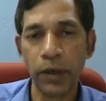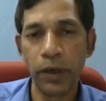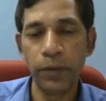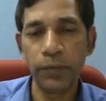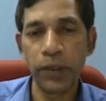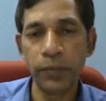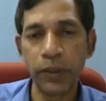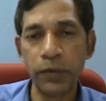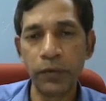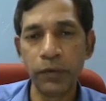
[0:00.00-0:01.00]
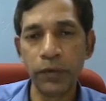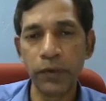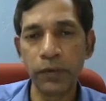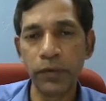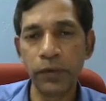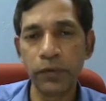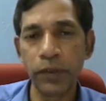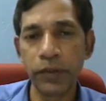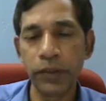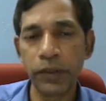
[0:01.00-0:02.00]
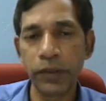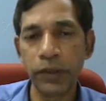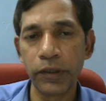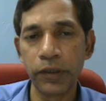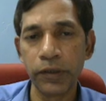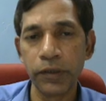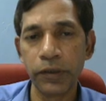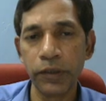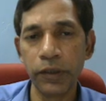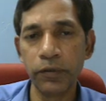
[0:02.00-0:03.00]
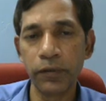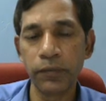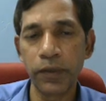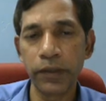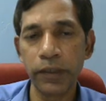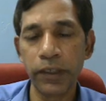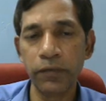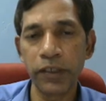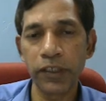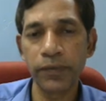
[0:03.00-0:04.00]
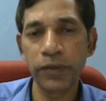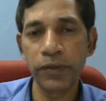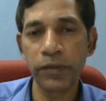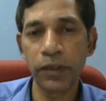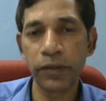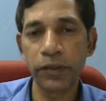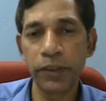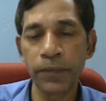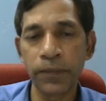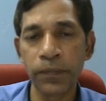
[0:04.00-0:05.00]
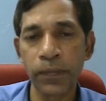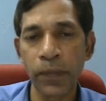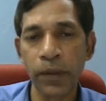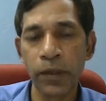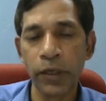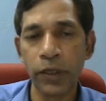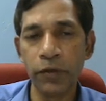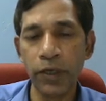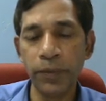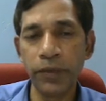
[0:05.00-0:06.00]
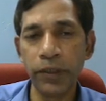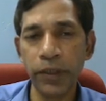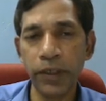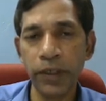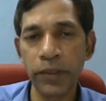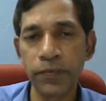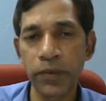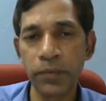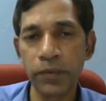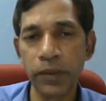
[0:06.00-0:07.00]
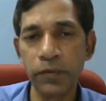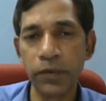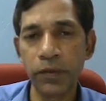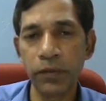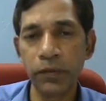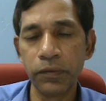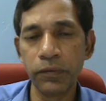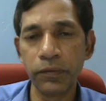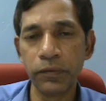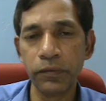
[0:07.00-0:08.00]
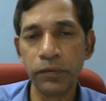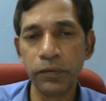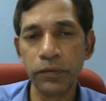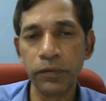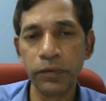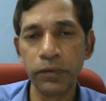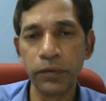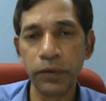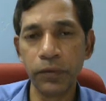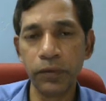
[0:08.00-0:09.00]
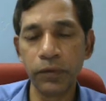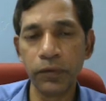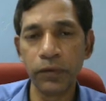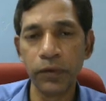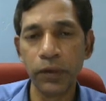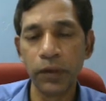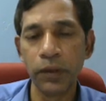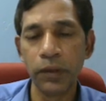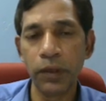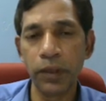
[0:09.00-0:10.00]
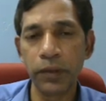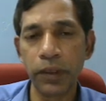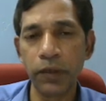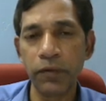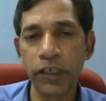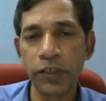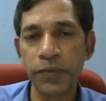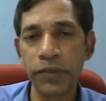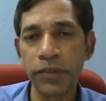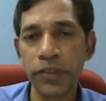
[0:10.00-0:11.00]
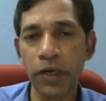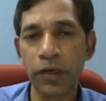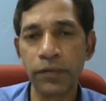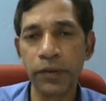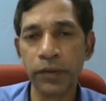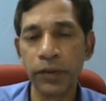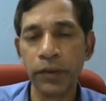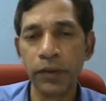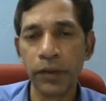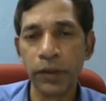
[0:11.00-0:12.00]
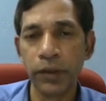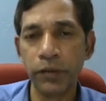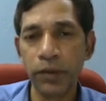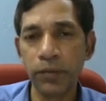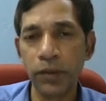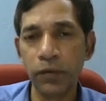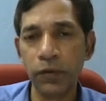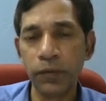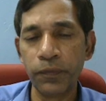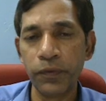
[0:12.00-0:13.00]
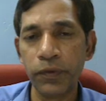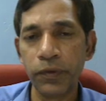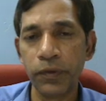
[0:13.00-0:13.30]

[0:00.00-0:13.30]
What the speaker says: and from Q2 you are going to the state Q1 for the regular expression R3. You have the edge from Q1 to Q2 and the regular expression is R1. You have the loop